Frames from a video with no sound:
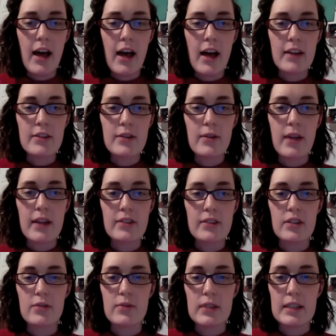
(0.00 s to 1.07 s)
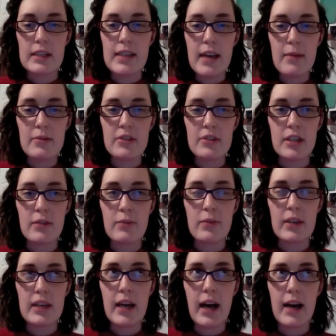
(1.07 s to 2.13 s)
so that's just really damaging,
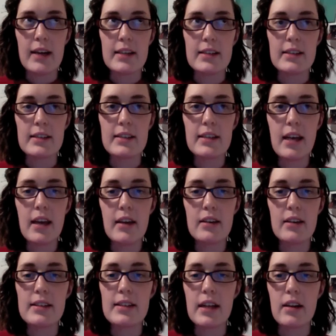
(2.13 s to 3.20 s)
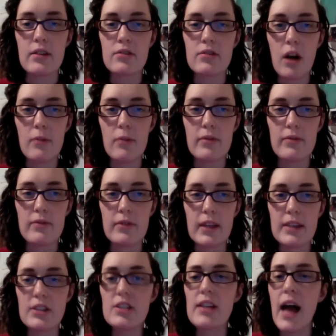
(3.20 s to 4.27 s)
because it is then on top of, it
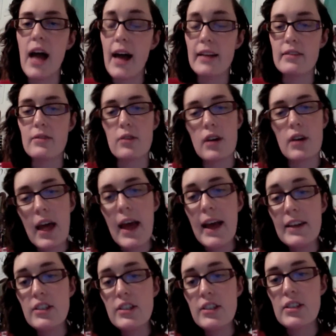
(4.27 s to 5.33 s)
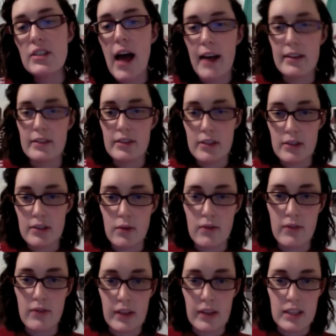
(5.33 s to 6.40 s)
just adds to sort of,
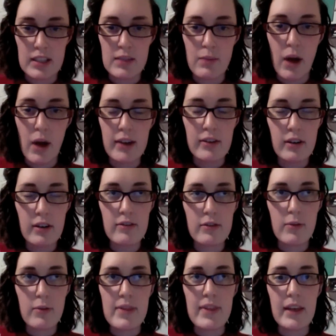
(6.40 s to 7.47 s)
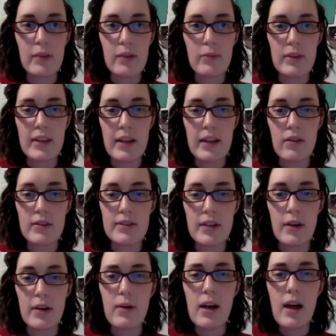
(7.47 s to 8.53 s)
like, the spiral, for one thing. But then
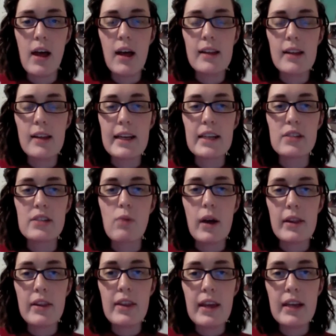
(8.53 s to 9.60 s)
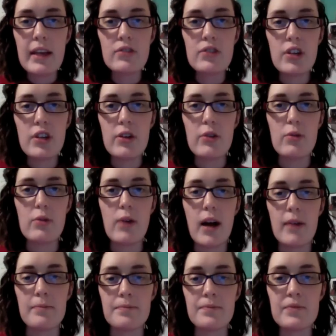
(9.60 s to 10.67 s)
also, like, it's one thing
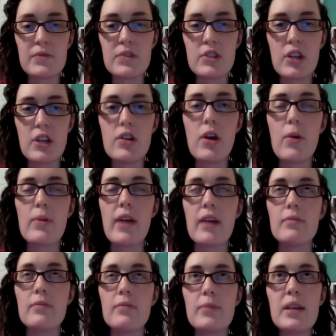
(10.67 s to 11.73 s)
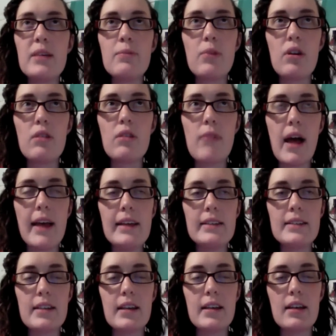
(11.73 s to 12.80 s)
to know that people might